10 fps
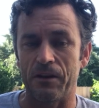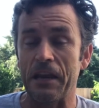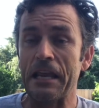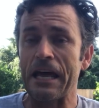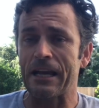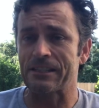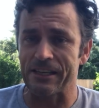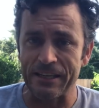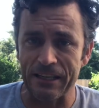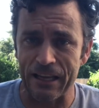
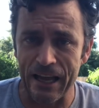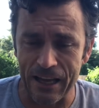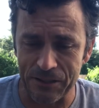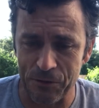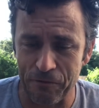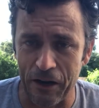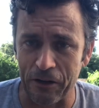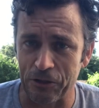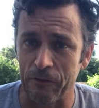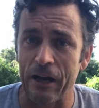less and less, you
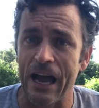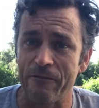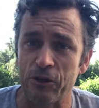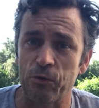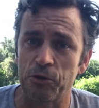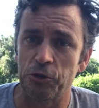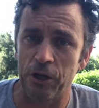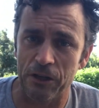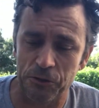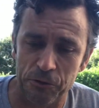find yourself having to
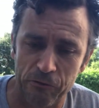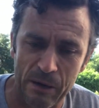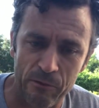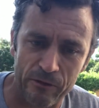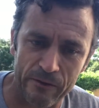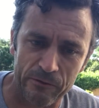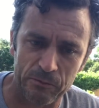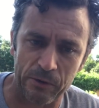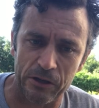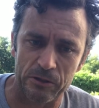adjust your frame of
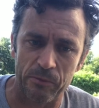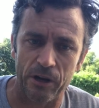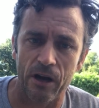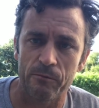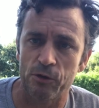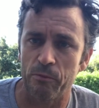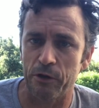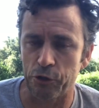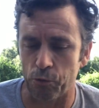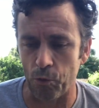reference because it becomes
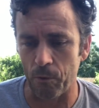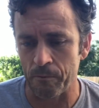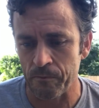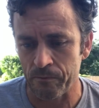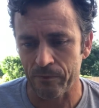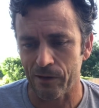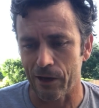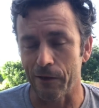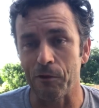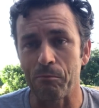habitual
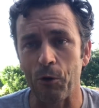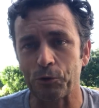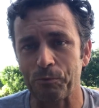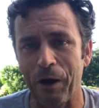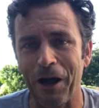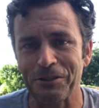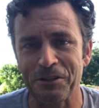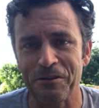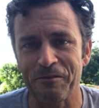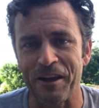in the most
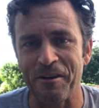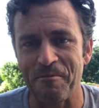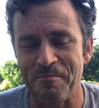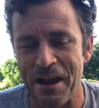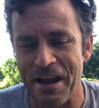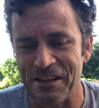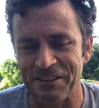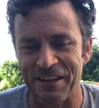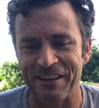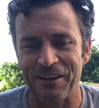positive and
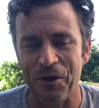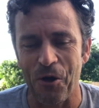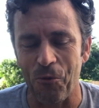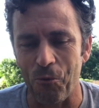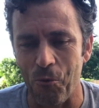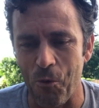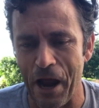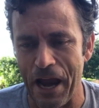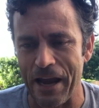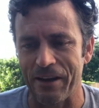amazing
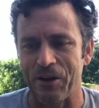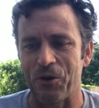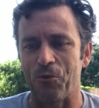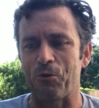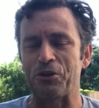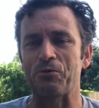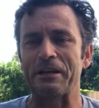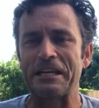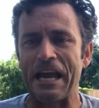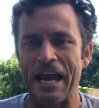way. When you
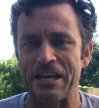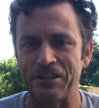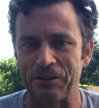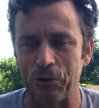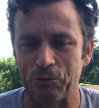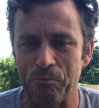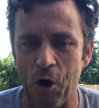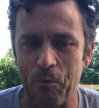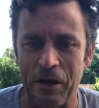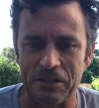engage in those
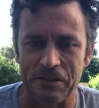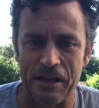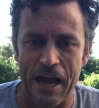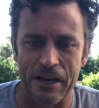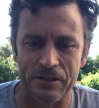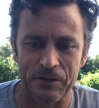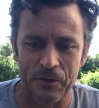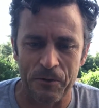moments that